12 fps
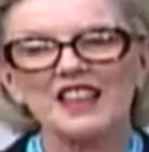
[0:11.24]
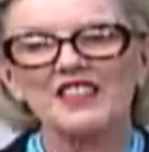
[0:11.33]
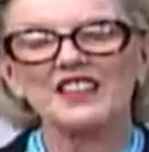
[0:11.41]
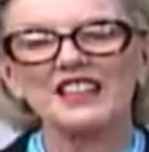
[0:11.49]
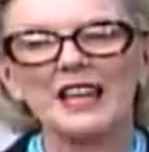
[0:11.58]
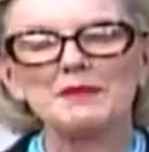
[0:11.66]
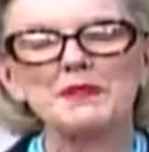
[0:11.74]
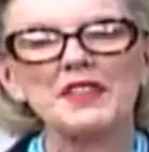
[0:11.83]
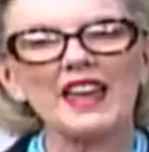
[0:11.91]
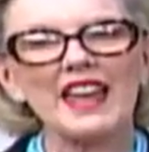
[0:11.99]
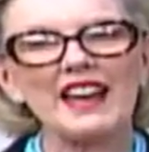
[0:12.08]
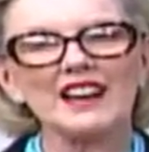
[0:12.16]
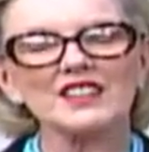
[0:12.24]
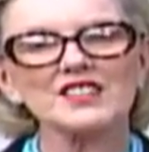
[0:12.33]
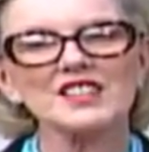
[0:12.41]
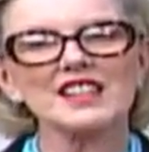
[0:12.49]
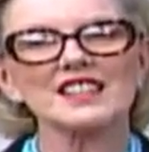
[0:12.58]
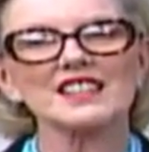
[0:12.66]
The name of the
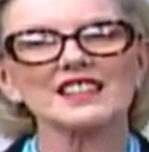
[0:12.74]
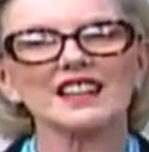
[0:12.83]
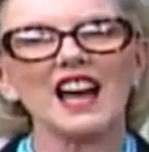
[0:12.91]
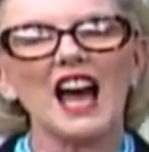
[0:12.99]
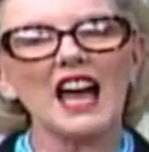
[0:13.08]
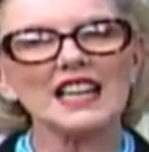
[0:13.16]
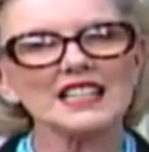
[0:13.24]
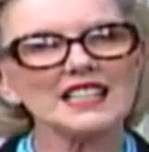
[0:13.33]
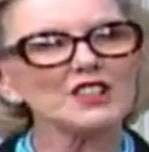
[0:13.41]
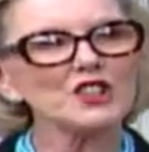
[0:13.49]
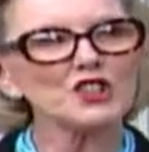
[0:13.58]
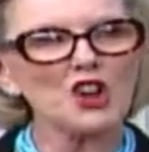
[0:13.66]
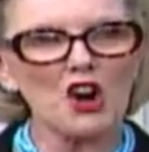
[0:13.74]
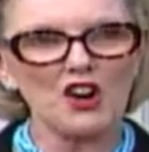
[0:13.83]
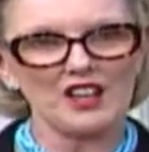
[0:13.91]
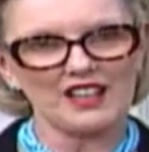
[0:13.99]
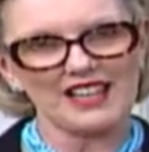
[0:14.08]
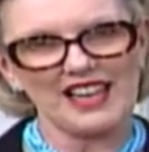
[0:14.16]
house is the Conde
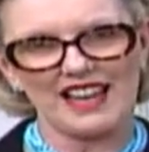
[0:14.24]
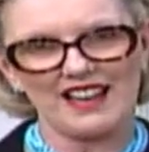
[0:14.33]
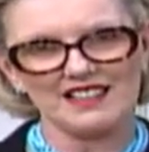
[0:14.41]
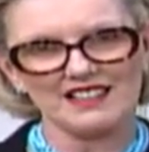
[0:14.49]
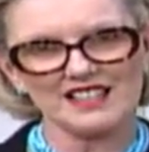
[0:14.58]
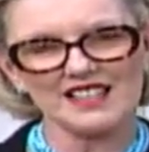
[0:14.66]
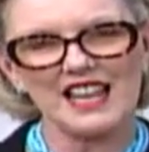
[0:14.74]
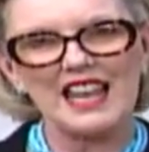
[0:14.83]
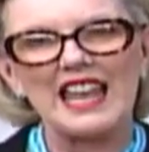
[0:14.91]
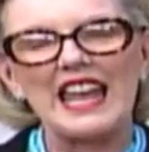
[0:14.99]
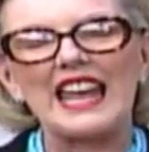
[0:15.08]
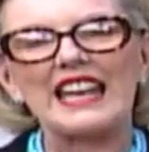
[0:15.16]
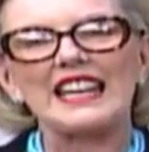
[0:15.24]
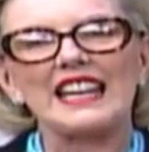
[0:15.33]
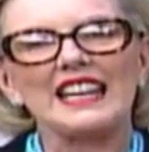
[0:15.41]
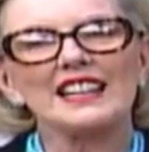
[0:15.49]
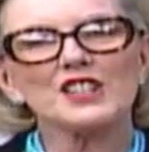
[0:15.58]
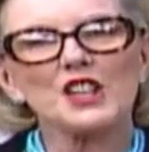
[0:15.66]
Charlotte House, and it
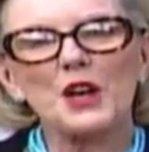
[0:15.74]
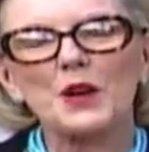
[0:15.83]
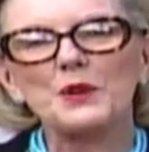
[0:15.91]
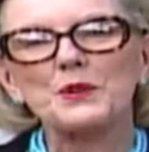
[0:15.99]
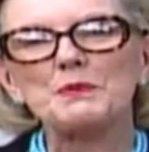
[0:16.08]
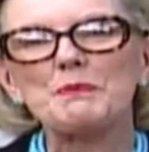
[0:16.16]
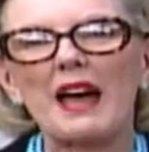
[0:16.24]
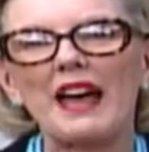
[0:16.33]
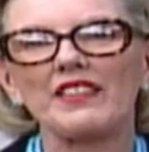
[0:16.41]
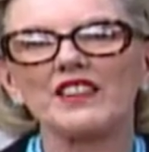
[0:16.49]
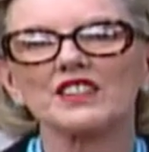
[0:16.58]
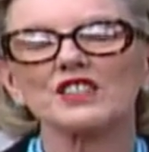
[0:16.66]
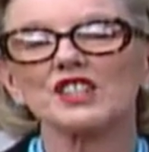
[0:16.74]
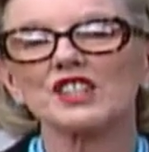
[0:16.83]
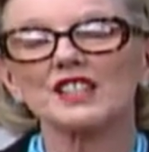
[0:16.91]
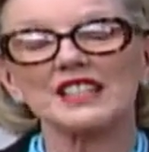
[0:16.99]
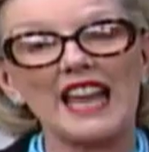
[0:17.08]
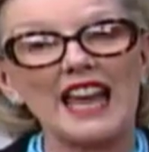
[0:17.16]
is owned by the
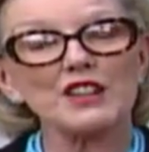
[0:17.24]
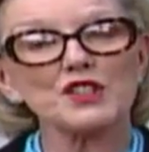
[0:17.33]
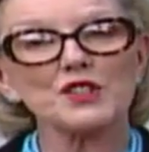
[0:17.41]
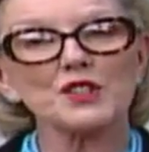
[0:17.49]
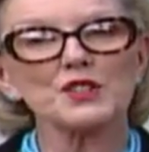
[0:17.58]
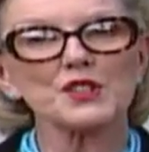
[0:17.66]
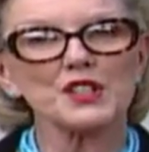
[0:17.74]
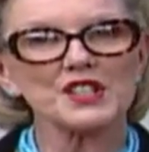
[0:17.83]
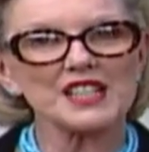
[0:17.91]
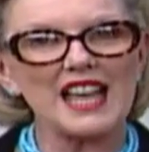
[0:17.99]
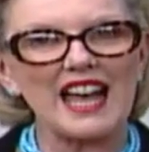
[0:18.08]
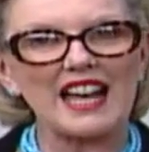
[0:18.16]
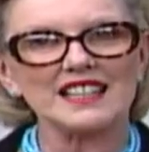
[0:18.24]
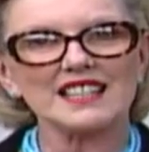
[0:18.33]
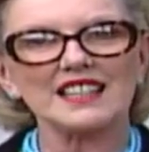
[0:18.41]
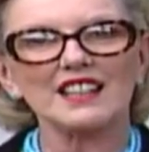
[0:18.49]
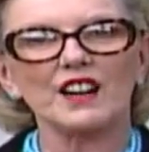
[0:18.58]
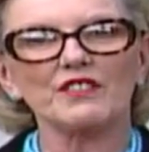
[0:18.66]
National
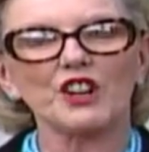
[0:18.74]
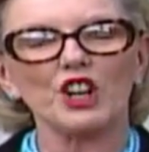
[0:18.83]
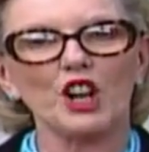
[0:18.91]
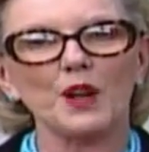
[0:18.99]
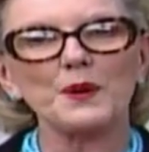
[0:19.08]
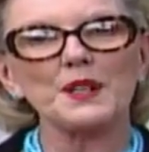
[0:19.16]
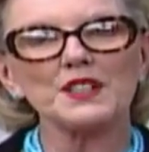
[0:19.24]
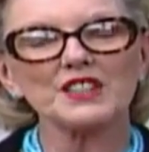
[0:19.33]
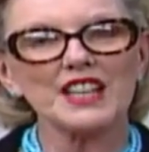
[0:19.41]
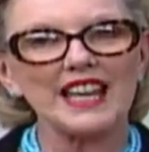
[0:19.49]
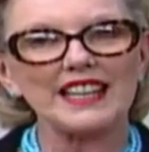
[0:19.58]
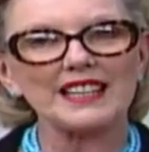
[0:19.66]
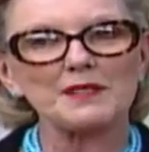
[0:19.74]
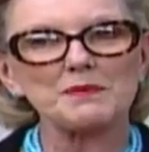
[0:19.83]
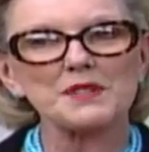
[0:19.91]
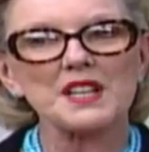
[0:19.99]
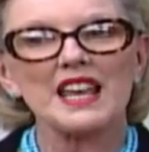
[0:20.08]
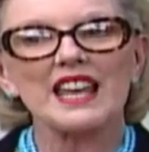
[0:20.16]
Society of Colonial
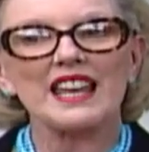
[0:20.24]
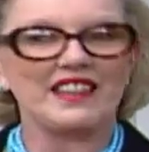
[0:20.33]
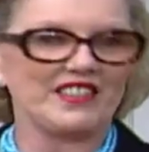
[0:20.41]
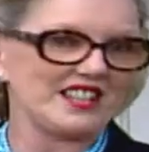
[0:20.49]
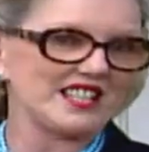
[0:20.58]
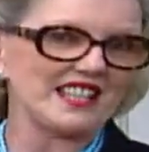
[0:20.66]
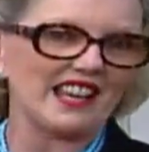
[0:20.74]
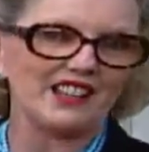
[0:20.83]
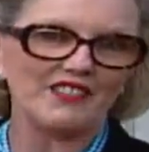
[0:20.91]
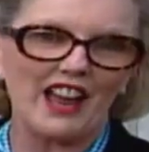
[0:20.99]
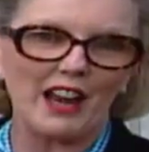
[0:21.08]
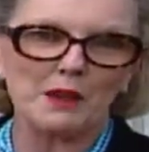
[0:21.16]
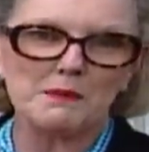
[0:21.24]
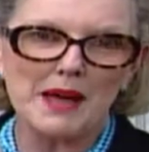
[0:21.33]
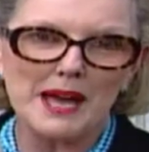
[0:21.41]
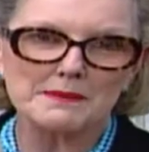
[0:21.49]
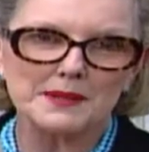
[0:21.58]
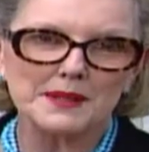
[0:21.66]
Dames in the state of
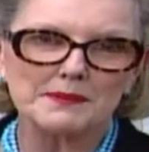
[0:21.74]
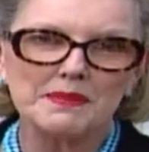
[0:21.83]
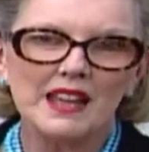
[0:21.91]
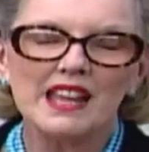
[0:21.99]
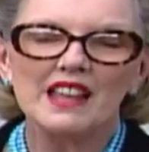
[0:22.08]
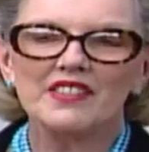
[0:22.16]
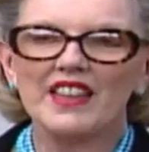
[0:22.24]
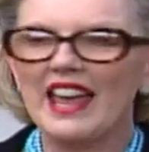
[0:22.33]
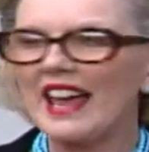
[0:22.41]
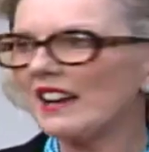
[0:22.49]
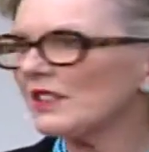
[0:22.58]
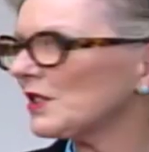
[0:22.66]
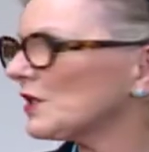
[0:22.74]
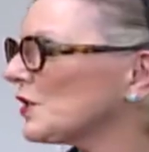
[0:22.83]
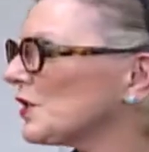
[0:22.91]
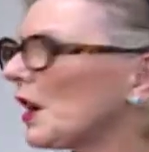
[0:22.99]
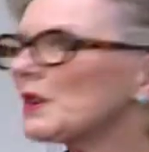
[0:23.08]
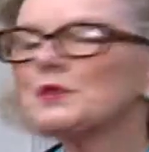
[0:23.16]
Alabama. The house has
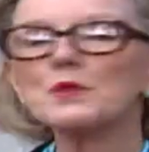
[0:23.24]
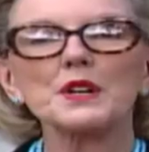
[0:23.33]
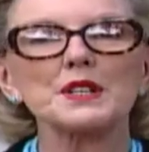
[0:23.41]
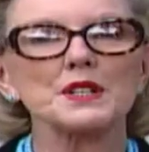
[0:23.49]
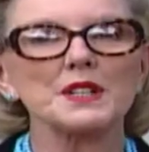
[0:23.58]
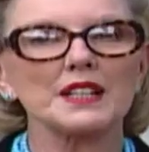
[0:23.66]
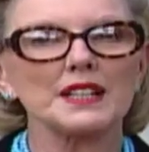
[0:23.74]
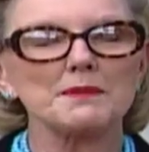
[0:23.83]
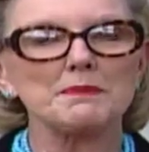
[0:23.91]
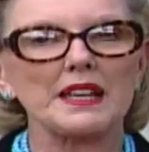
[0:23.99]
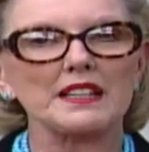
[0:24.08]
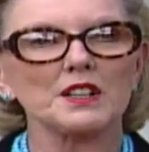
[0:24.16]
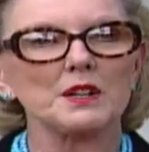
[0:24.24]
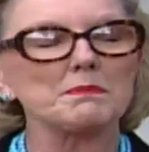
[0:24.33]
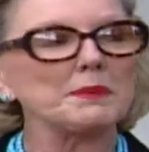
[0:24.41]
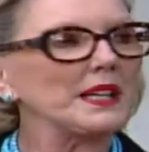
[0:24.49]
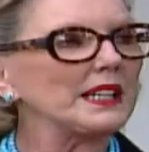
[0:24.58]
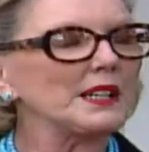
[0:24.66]
just recently been
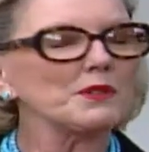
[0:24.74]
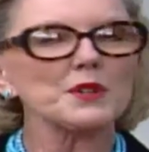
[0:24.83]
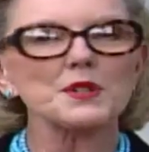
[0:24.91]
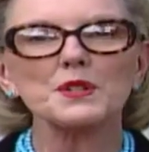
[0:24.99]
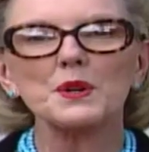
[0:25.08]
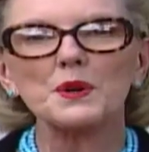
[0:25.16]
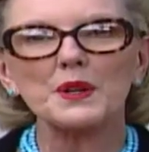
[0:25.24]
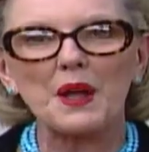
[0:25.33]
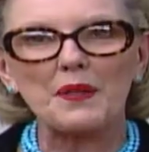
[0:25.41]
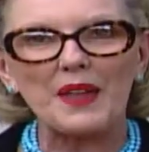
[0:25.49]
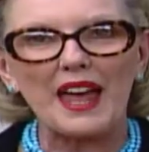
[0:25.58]
completely restored on the